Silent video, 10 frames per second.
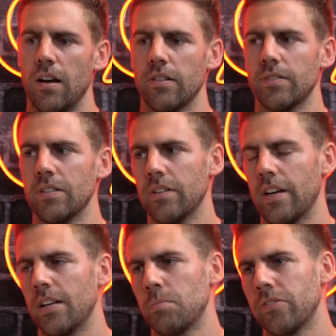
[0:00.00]
I've never
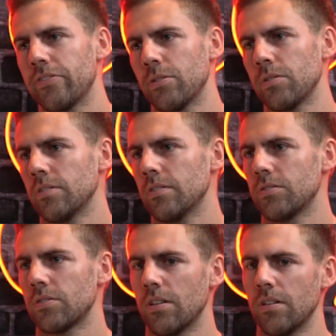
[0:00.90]
had it before,
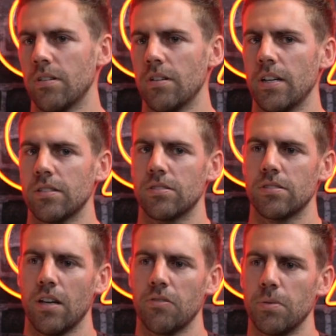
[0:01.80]
so
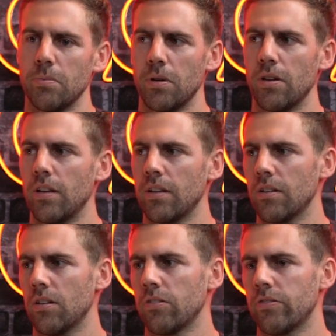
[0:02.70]
I've been bowling
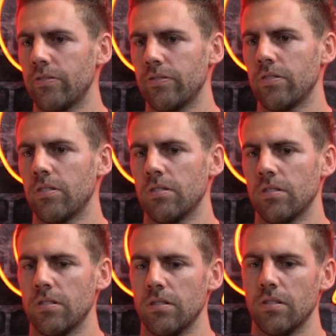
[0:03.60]
off
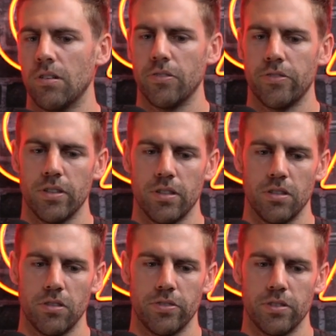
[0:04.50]

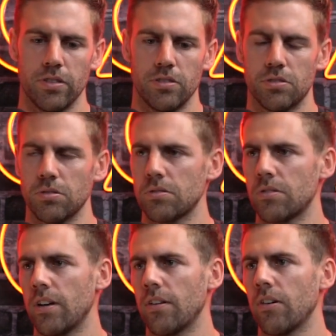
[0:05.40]
a short
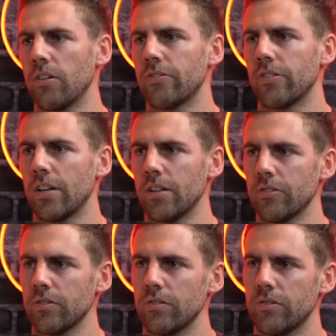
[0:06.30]
run, off
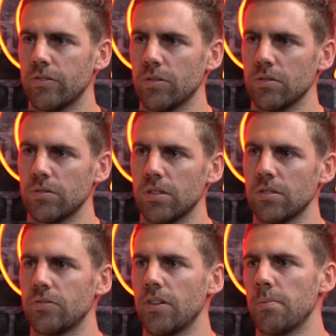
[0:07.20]
run
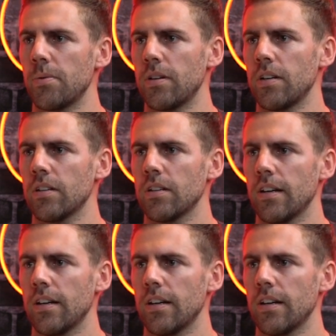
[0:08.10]
since February.